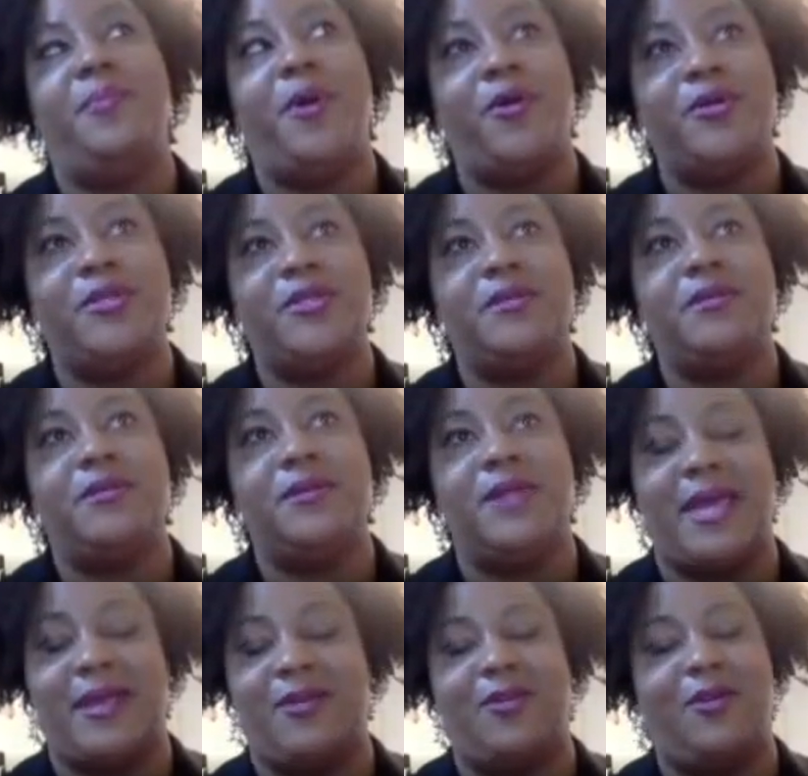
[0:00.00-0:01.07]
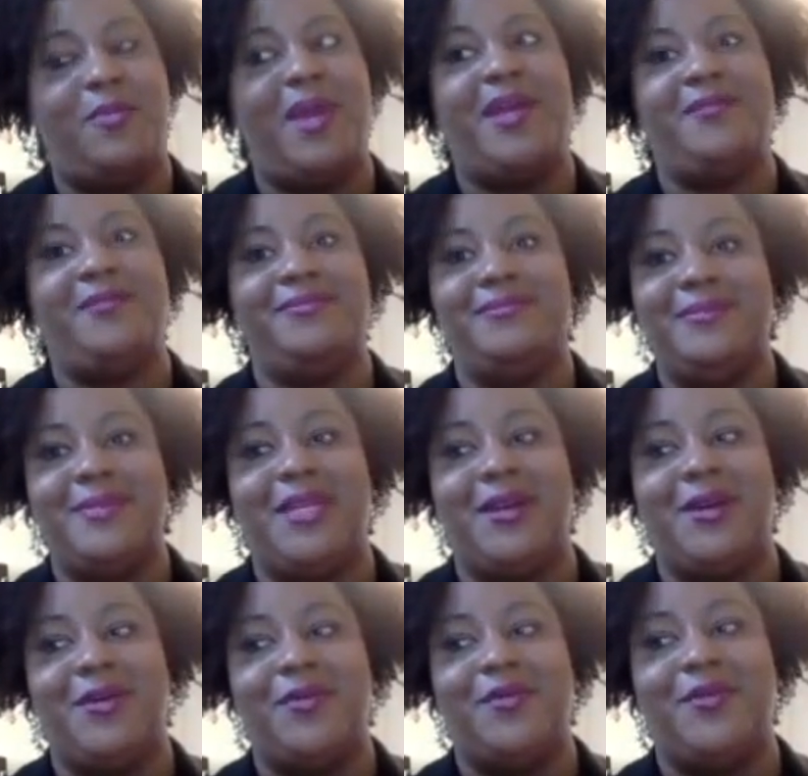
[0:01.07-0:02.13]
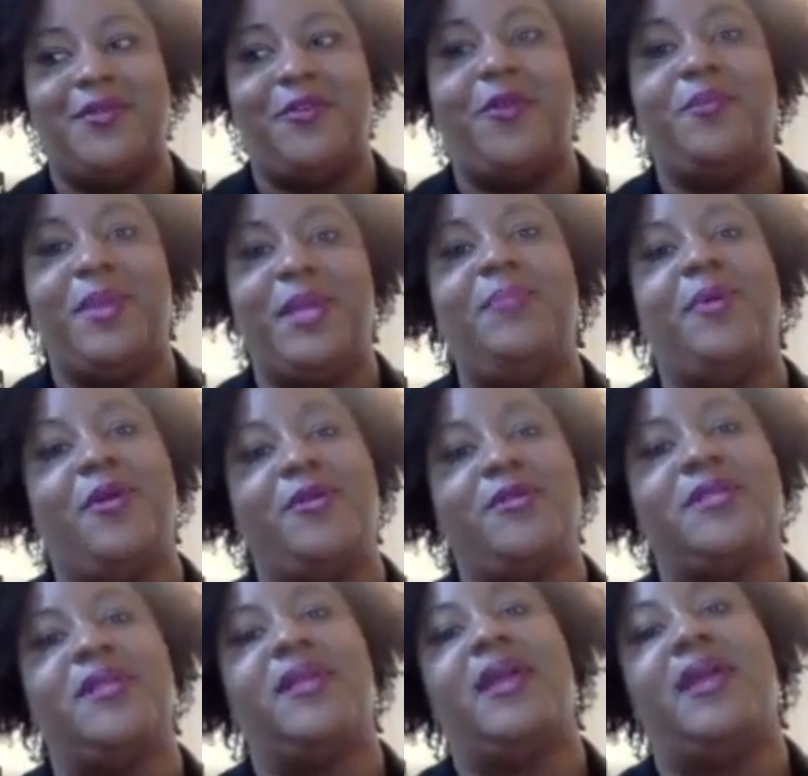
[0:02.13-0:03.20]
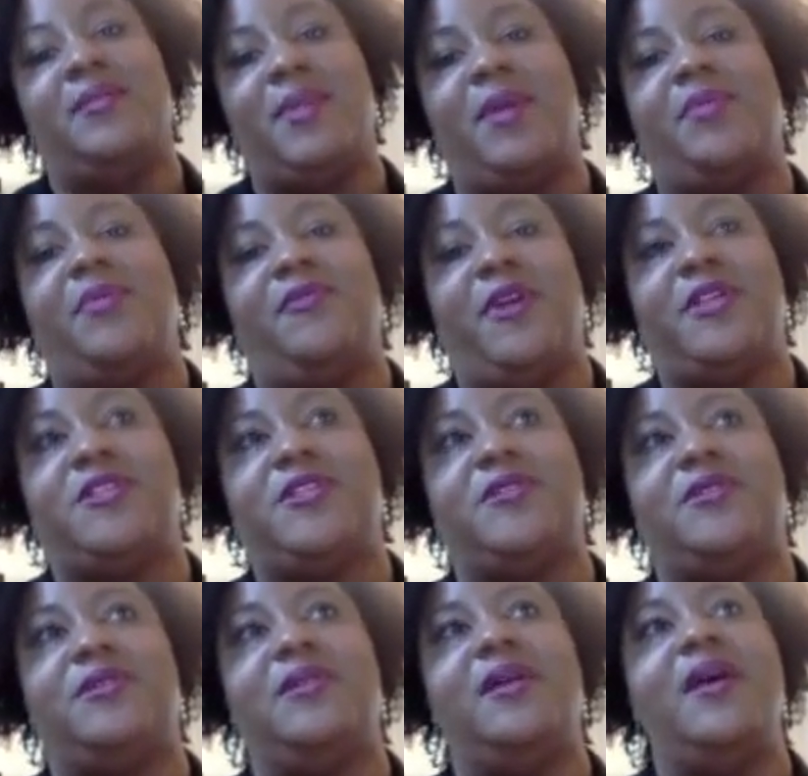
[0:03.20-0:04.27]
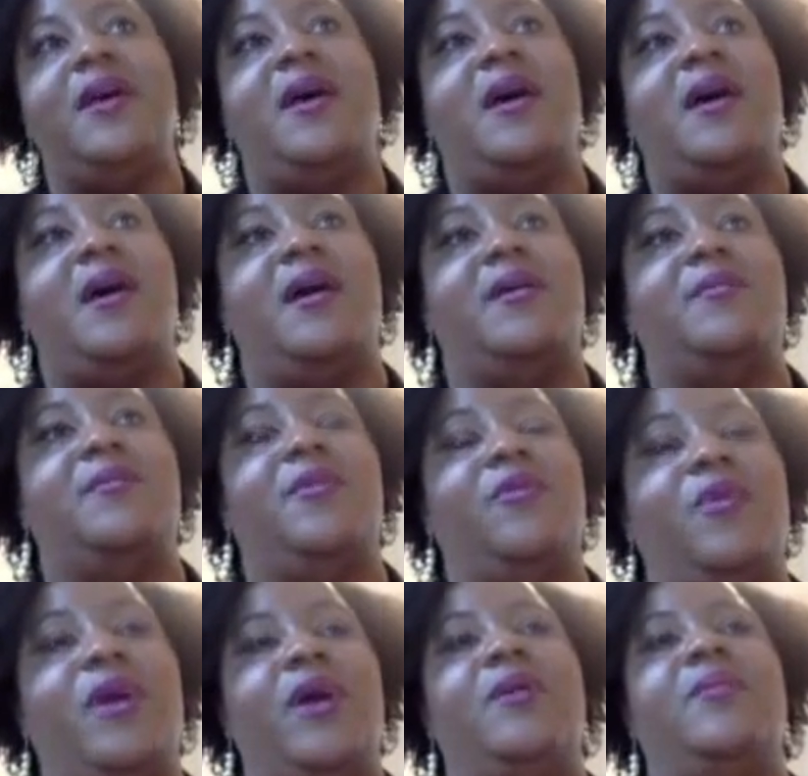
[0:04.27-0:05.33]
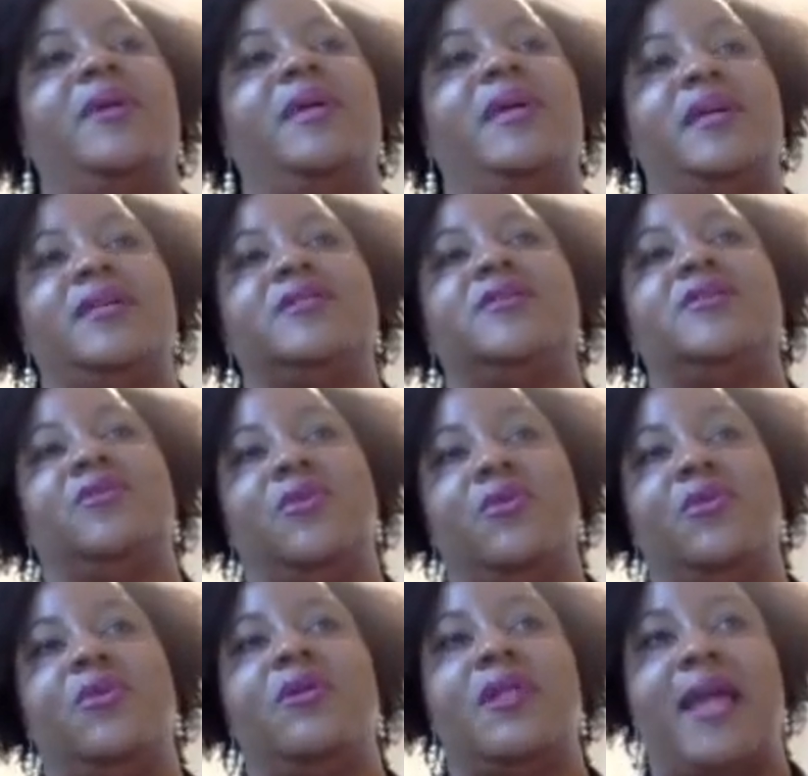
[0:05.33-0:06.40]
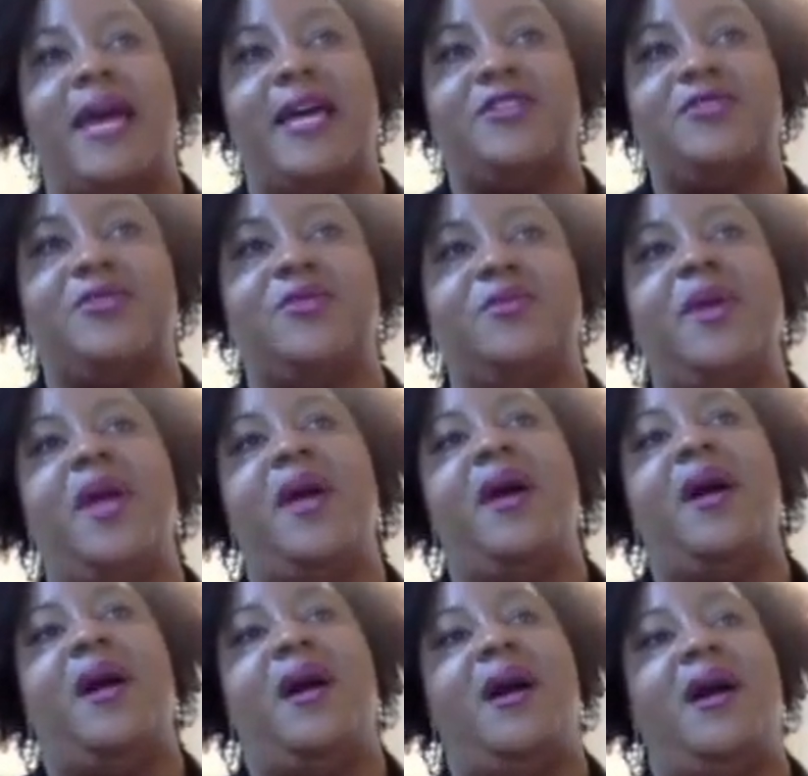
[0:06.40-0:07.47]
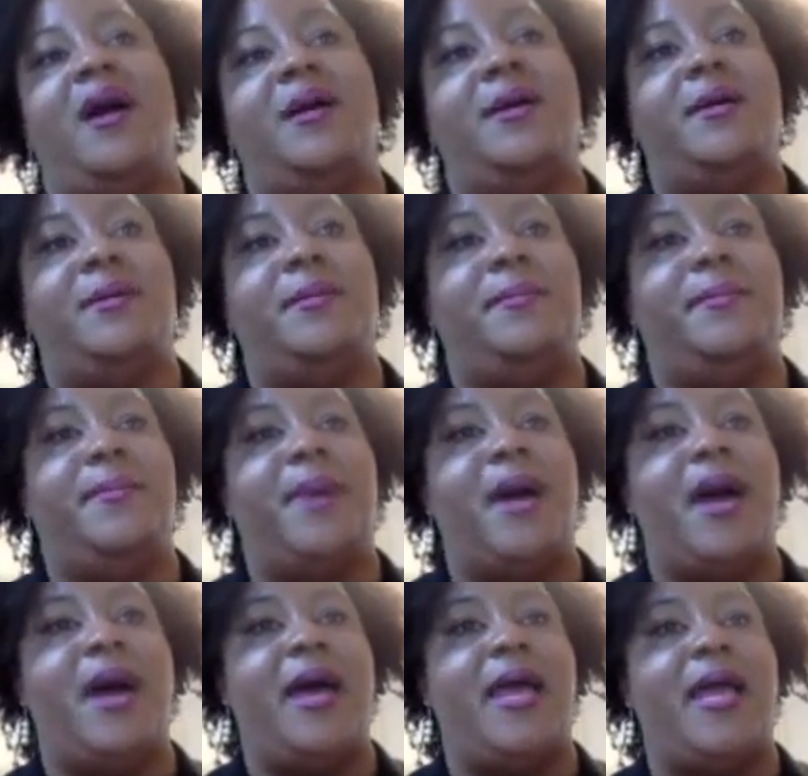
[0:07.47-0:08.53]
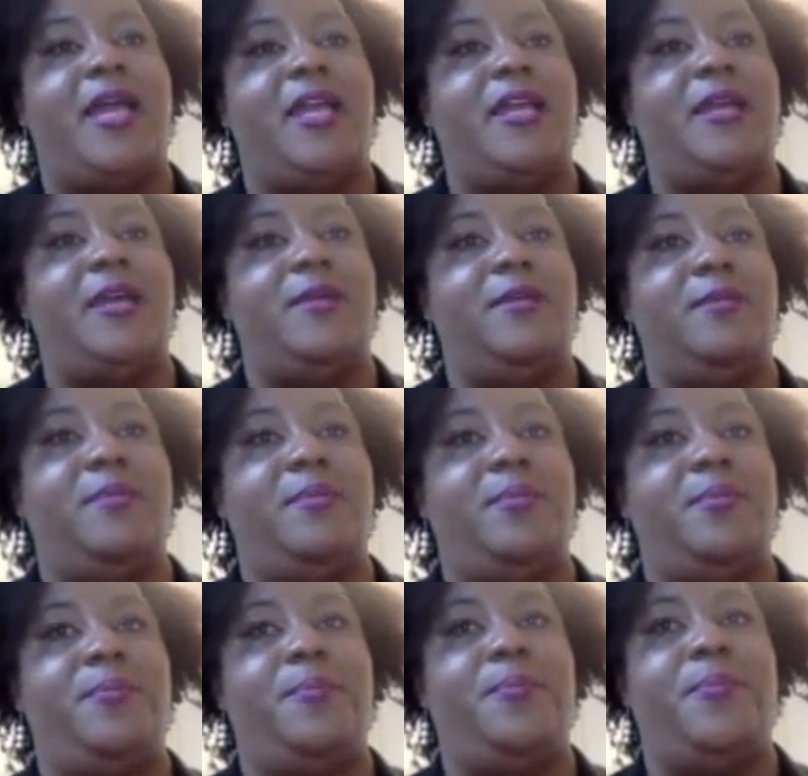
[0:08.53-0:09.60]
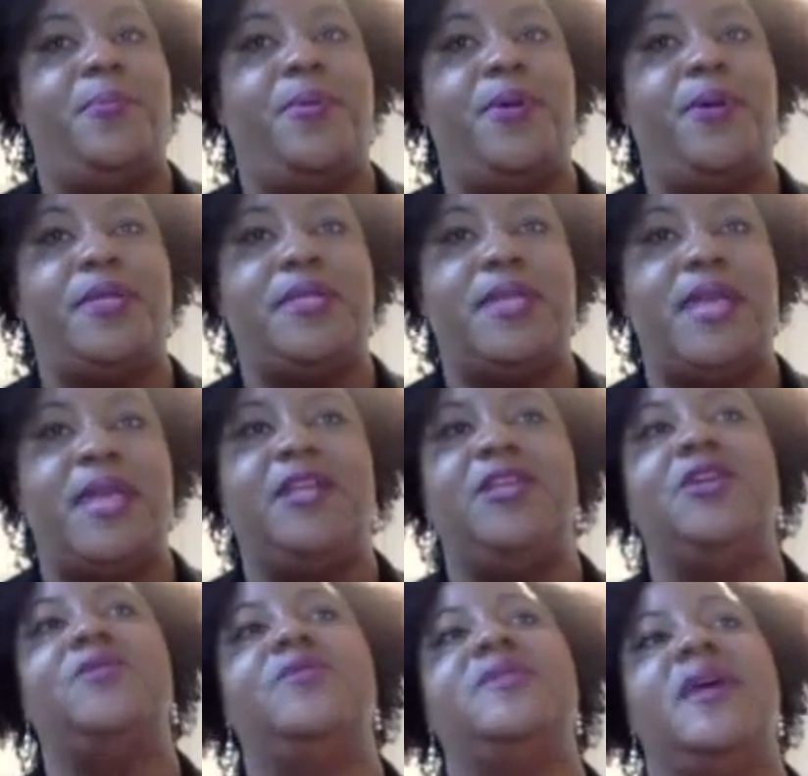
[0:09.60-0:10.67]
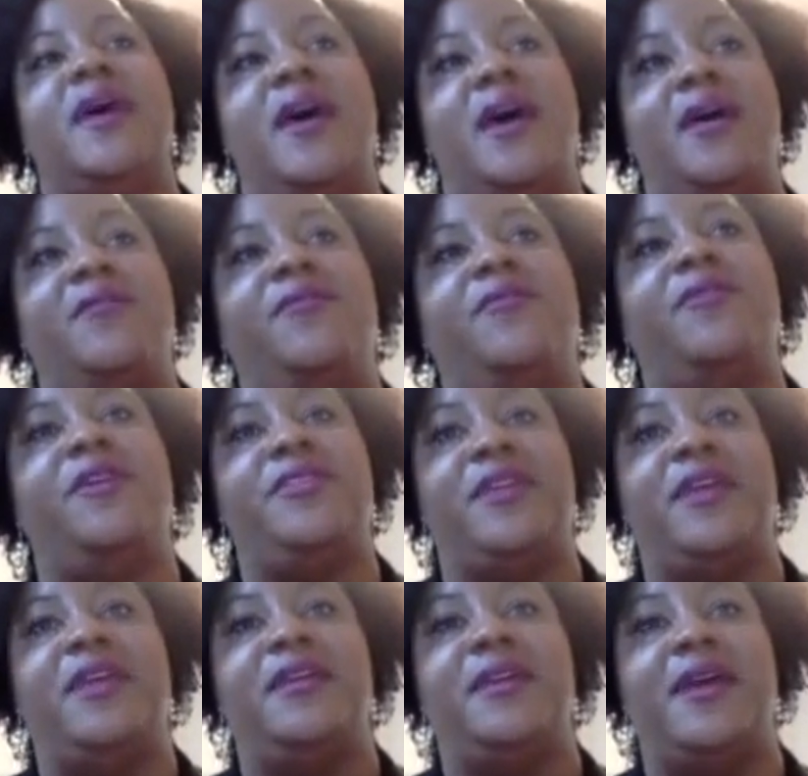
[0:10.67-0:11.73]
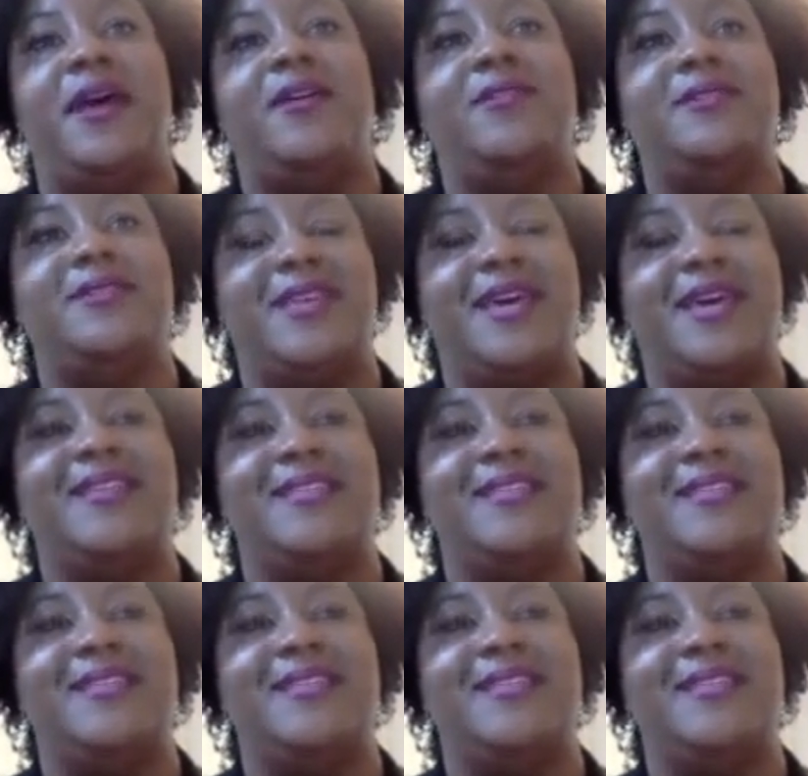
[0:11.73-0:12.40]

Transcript: personal, like, or my, for me personally and in my professional realm is Google Classroom. I put and use everything else that is